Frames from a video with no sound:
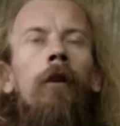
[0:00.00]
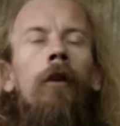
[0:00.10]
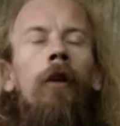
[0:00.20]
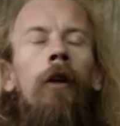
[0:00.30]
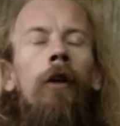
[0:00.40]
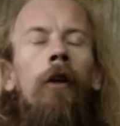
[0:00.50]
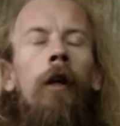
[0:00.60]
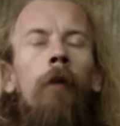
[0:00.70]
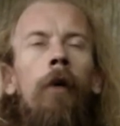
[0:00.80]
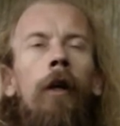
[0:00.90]
and I can
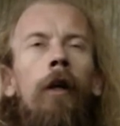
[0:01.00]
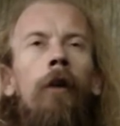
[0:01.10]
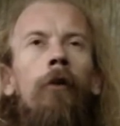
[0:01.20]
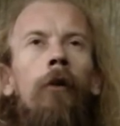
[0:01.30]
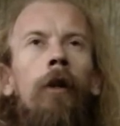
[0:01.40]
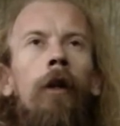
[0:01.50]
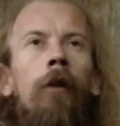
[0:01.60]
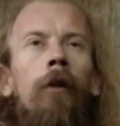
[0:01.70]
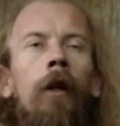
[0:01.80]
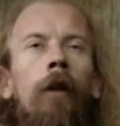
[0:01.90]
get back into it now
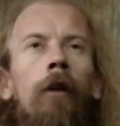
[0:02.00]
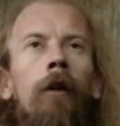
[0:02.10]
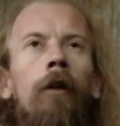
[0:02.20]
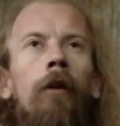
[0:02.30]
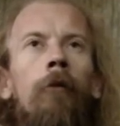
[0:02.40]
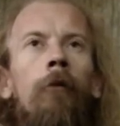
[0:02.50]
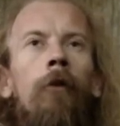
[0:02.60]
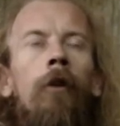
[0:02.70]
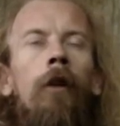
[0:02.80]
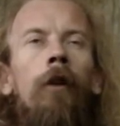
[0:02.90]
and then
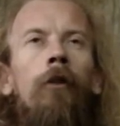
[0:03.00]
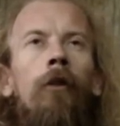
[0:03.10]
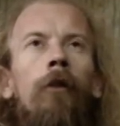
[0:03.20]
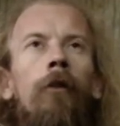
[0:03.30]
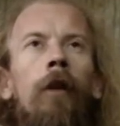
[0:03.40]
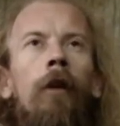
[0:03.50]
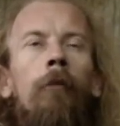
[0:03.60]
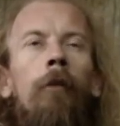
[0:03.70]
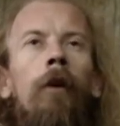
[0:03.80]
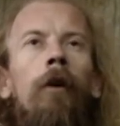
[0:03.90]
fully, sort of thing,
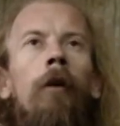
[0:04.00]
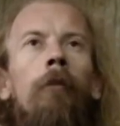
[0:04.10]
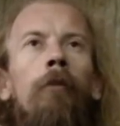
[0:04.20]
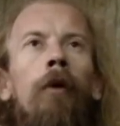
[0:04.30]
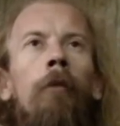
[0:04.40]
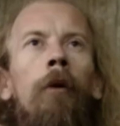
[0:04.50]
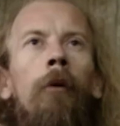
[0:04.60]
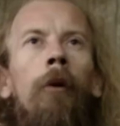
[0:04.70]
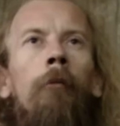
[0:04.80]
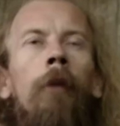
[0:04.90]
but I probably
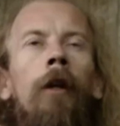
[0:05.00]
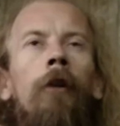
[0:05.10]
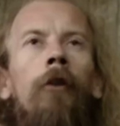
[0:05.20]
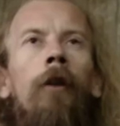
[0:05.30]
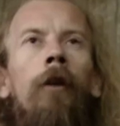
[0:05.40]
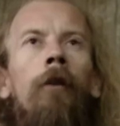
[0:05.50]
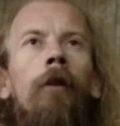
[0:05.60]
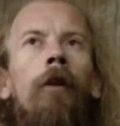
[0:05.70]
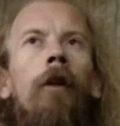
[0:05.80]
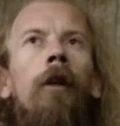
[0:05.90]
won't manage now.
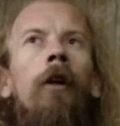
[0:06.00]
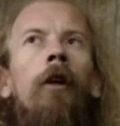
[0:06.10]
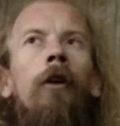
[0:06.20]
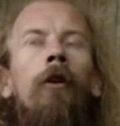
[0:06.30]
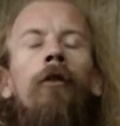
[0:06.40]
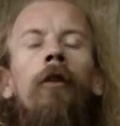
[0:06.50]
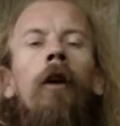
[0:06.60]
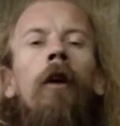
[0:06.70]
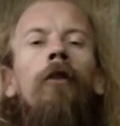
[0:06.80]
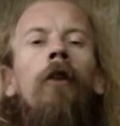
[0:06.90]
Because for a
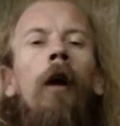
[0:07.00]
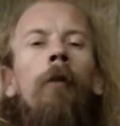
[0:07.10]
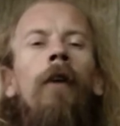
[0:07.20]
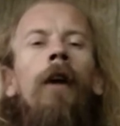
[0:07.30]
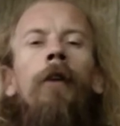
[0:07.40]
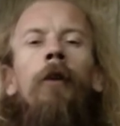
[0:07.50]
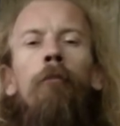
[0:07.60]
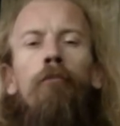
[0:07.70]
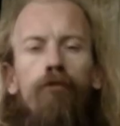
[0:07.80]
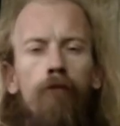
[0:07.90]
long time I've had this
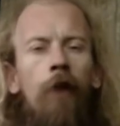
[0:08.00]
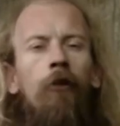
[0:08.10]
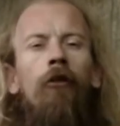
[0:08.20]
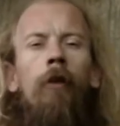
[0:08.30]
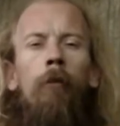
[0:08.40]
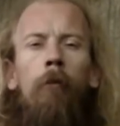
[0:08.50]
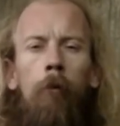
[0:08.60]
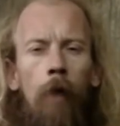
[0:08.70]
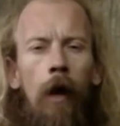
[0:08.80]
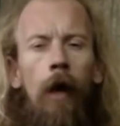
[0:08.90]
pressure in my
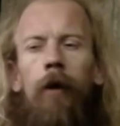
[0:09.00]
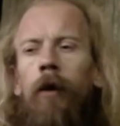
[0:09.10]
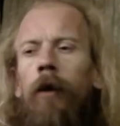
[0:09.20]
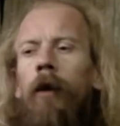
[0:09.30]
back